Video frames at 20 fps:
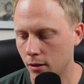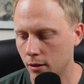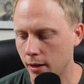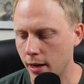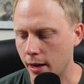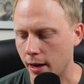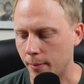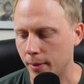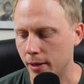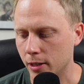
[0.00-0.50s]

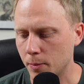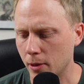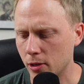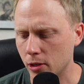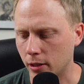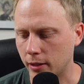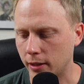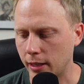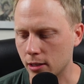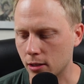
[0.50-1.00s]
Yeah, I mean,
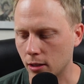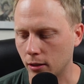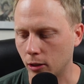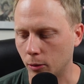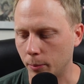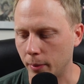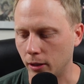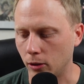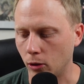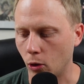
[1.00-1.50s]
especially it takes a
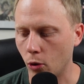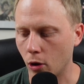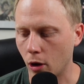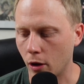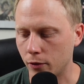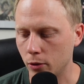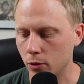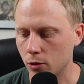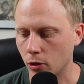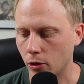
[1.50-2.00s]
little bit of load
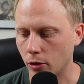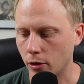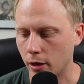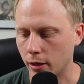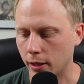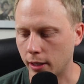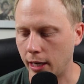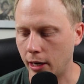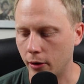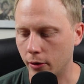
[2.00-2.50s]
off you, so you're
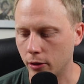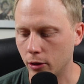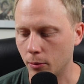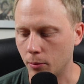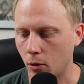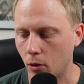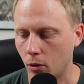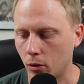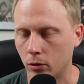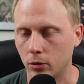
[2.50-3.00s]
not carrying the
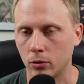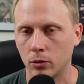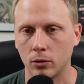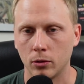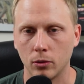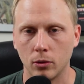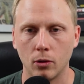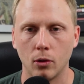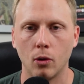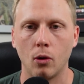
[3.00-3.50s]
ball
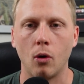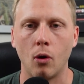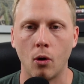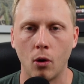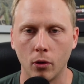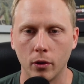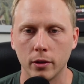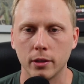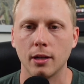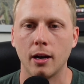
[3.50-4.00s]

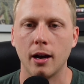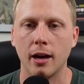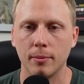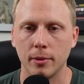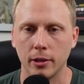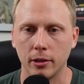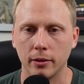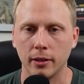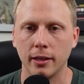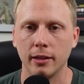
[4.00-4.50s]
all the time
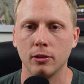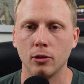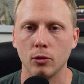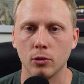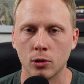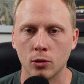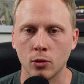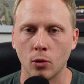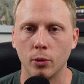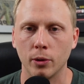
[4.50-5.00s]
and getting
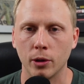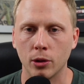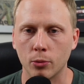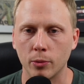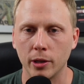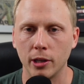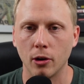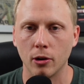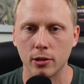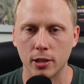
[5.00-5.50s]
those only
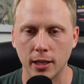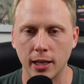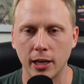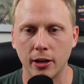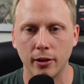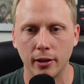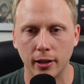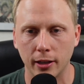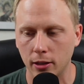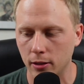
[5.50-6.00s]
3 yards to
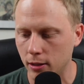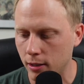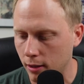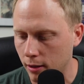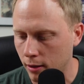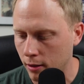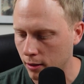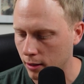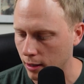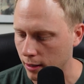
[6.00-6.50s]
carry like you
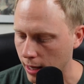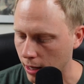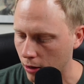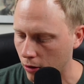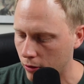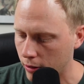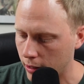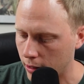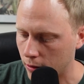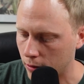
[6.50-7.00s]
did in that
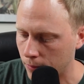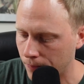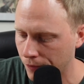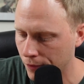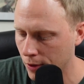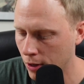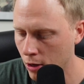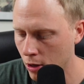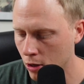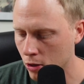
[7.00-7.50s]
other year.
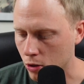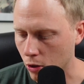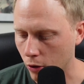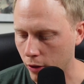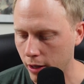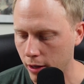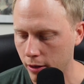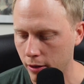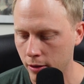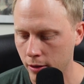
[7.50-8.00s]
So
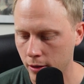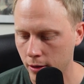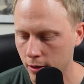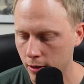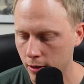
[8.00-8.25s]
then,